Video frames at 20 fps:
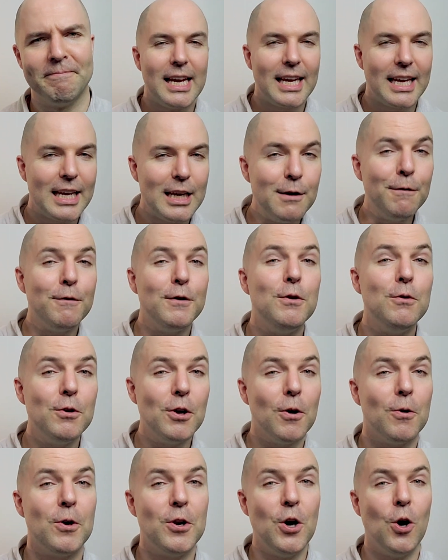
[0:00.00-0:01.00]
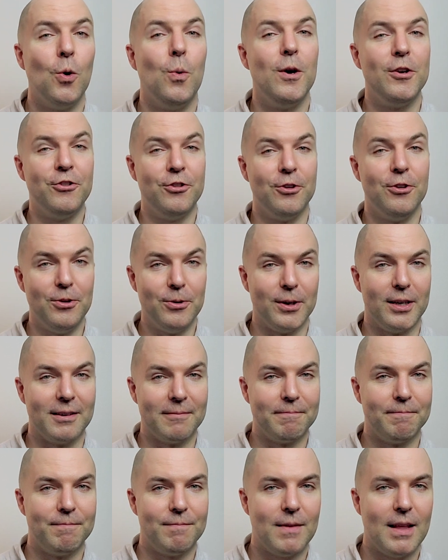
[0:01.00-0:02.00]
If you don't know what you're doing,
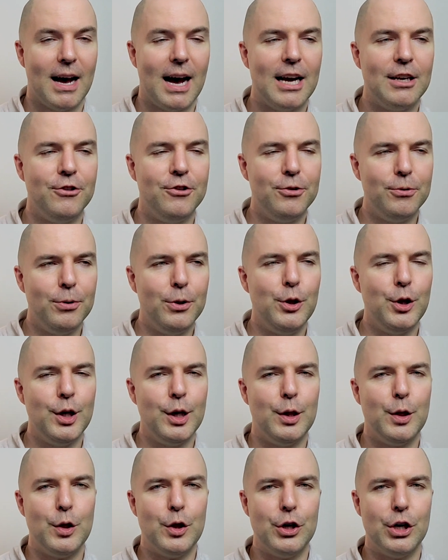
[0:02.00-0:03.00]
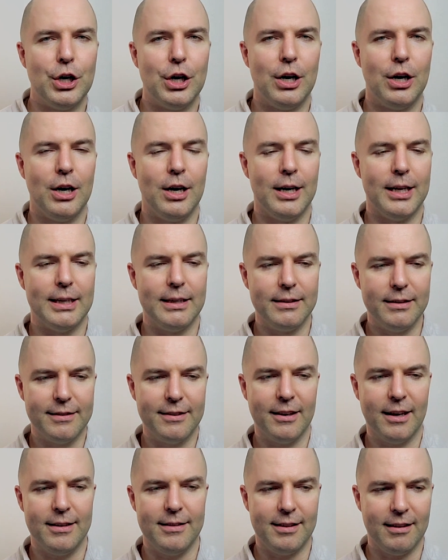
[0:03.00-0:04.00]
I do think the
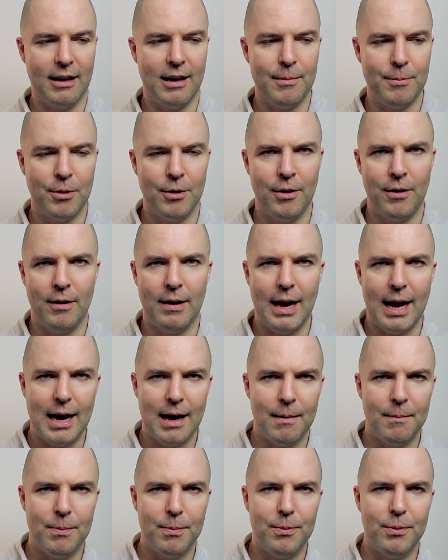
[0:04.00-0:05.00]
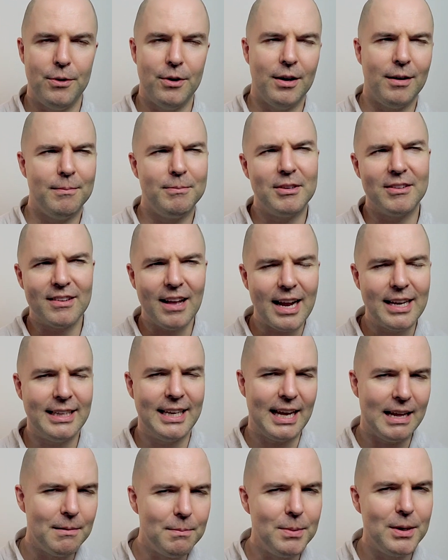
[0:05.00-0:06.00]
Insite Timer app, the design
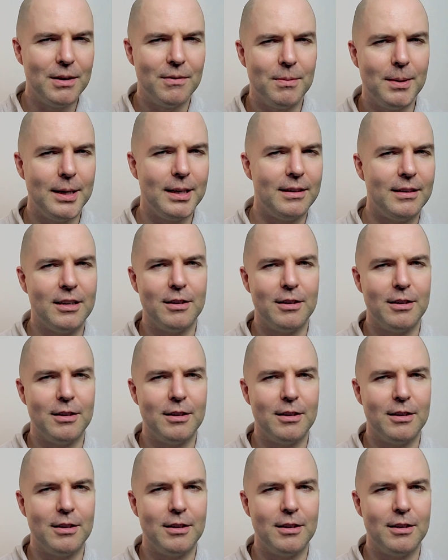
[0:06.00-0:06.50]
can be a bit